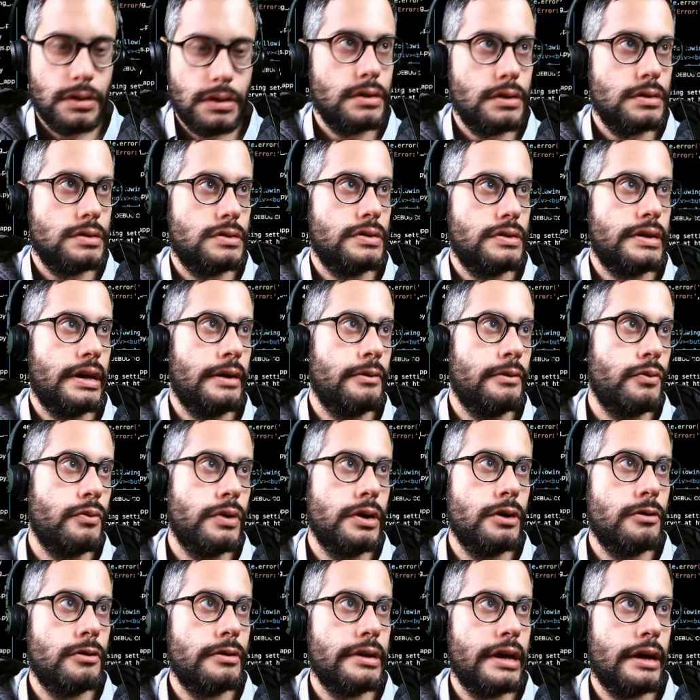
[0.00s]
So again, we
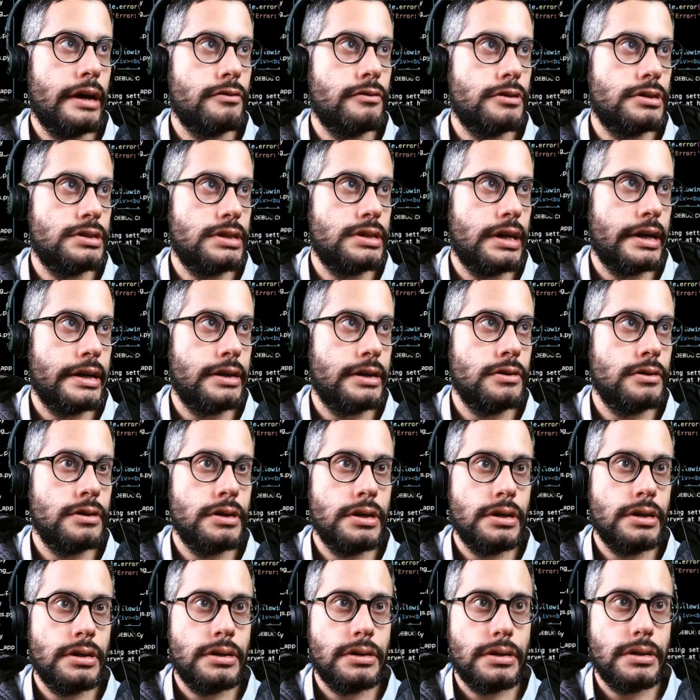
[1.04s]
already have our title
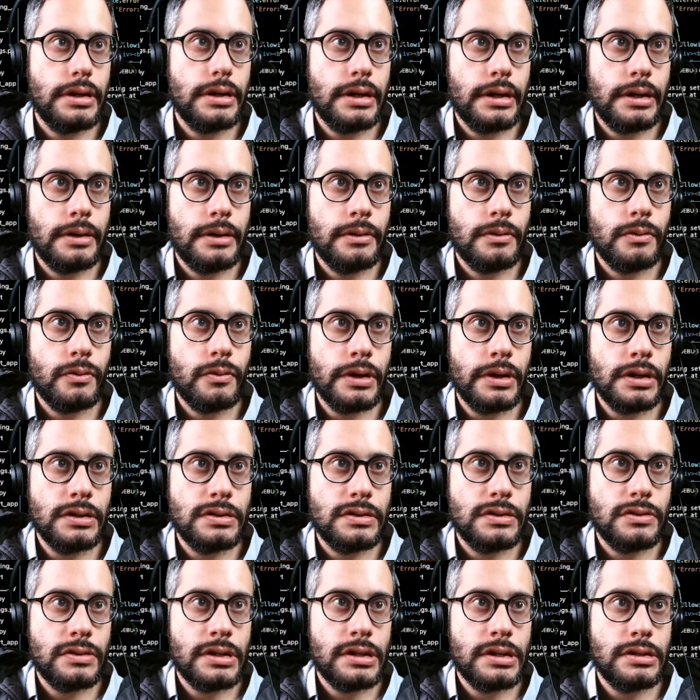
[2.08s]
here, and we also
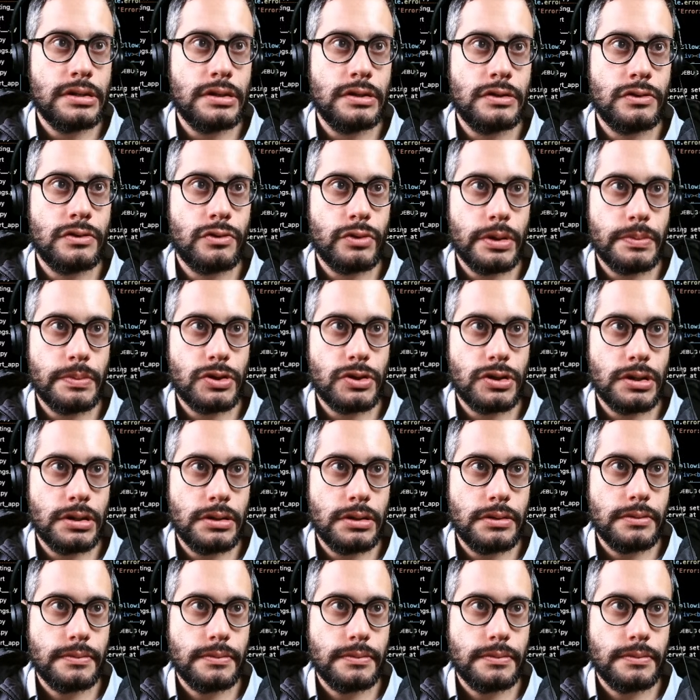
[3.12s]
need a description.